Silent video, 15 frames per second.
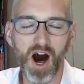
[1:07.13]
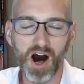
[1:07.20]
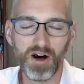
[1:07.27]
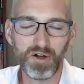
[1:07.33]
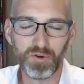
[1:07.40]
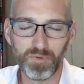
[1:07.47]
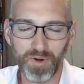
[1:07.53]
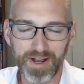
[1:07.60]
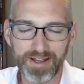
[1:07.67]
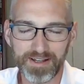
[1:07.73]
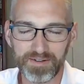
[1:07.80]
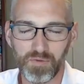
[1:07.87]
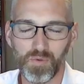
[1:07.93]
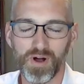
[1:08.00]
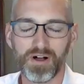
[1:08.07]
All
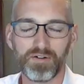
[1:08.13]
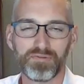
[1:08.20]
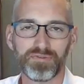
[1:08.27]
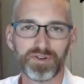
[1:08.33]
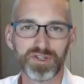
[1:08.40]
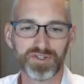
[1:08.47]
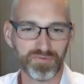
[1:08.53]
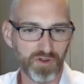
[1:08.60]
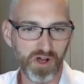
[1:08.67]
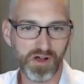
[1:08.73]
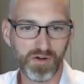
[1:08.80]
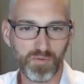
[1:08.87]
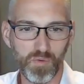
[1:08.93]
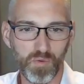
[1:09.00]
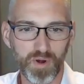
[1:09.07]
right. Well, first of
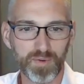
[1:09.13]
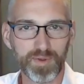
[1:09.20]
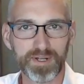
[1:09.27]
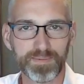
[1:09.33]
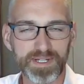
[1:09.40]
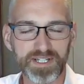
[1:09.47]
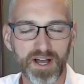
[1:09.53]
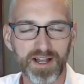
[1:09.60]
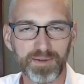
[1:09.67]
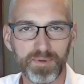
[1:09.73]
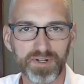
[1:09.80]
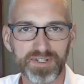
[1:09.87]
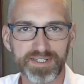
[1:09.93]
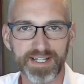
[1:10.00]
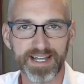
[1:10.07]
all, what are we going to be talking
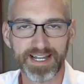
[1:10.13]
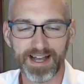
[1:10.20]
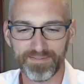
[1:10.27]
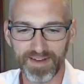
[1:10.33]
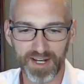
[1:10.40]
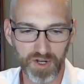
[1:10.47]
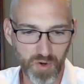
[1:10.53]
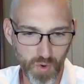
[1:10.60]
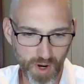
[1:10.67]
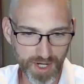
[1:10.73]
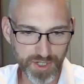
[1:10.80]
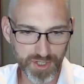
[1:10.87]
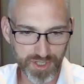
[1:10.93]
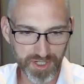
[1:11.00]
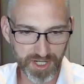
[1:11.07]
about today? I've got a
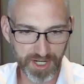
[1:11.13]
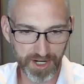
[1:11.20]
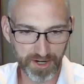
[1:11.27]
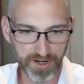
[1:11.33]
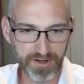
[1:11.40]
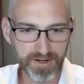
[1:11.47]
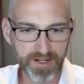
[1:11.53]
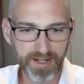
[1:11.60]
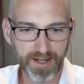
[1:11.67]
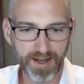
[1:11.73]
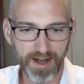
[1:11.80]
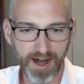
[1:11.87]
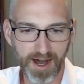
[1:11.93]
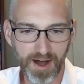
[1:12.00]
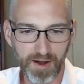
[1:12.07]
question here
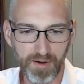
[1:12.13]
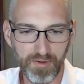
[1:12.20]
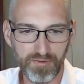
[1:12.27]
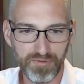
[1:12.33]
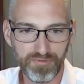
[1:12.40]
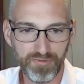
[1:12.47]
uh,